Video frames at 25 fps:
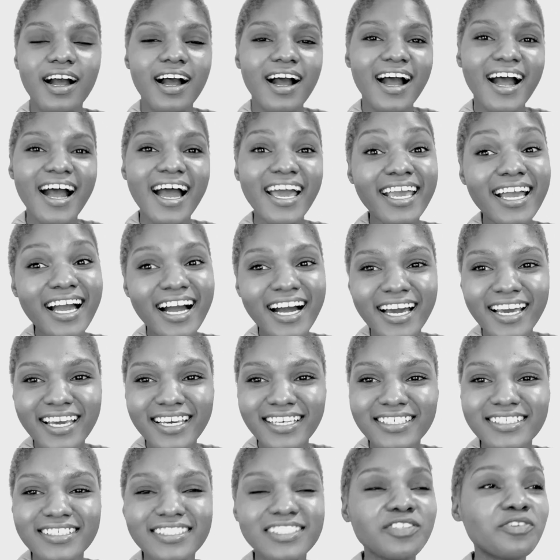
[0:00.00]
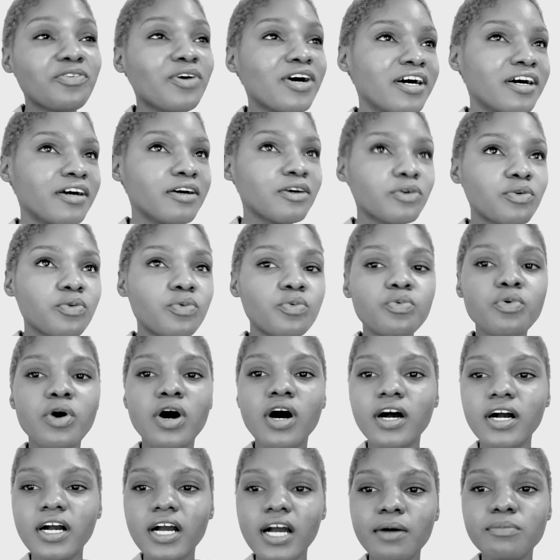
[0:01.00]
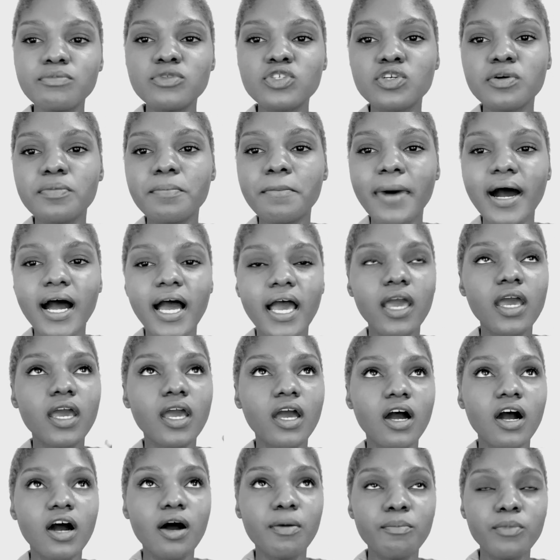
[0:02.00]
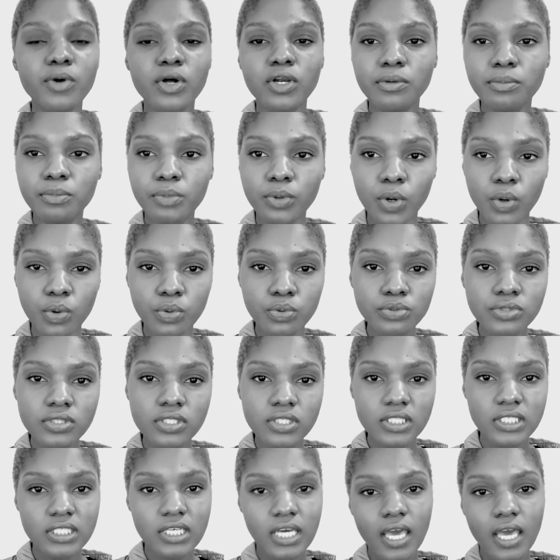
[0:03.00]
Hi guys, well, welcome to my humble abode.